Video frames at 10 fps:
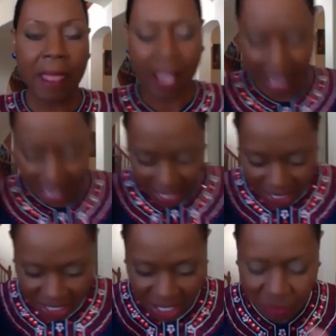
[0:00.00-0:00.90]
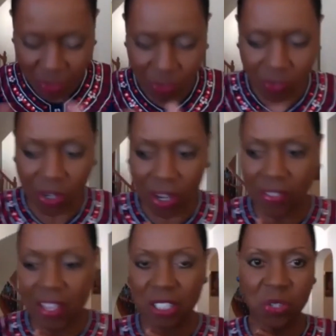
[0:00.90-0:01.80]
And I stepped foot on
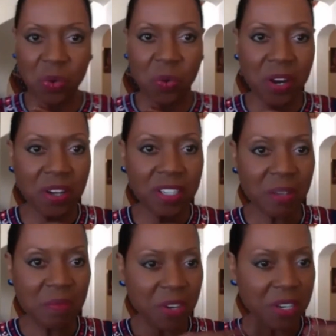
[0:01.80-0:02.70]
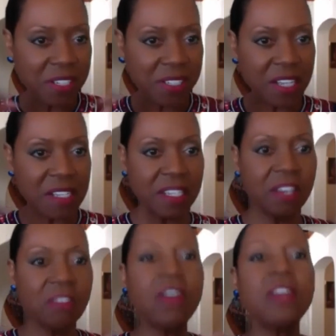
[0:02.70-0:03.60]
that square because I'm very
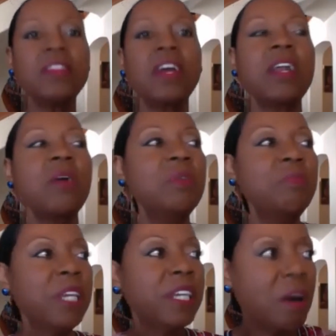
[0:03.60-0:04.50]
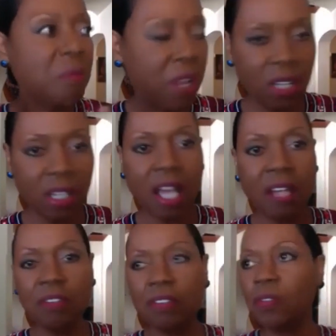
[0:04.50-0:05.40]
sensitive. I thought I would pick up on a lot
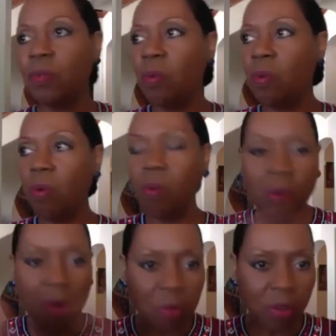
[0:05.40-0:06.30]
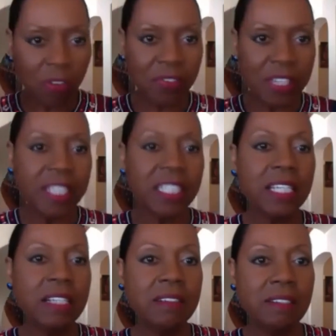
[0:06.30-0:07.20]
of horrible
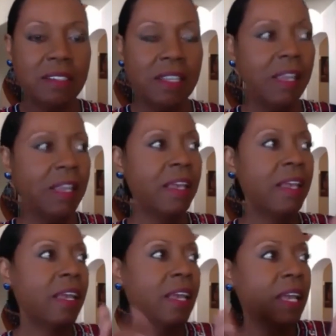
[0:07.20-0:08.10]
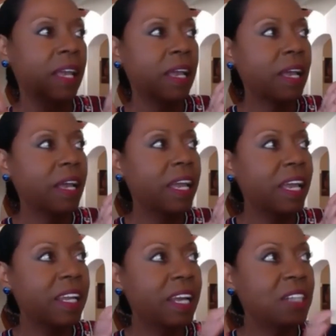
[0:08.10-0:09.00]
feelings.
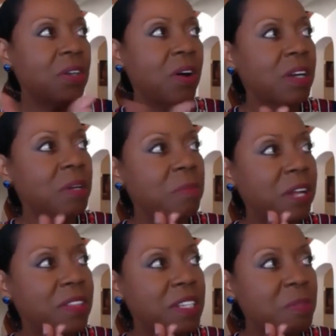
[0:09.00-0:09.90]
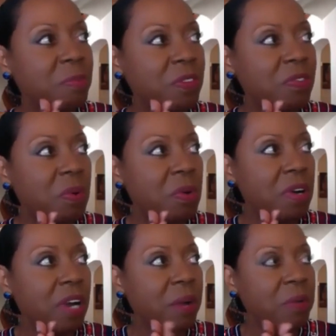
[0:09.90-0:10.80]
And I talk about this
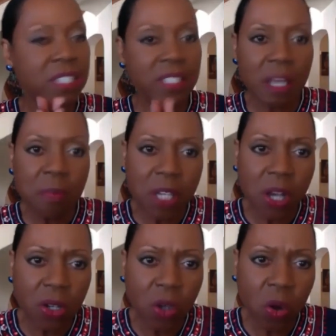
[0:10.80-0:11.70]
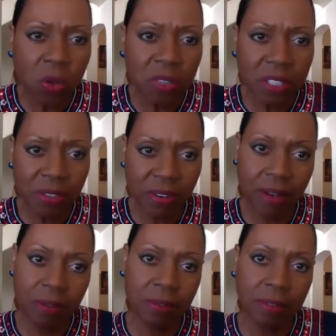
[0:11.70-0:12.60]
before. I was stepping on holy
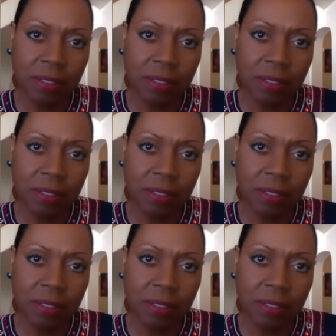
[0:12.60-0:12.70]
ground.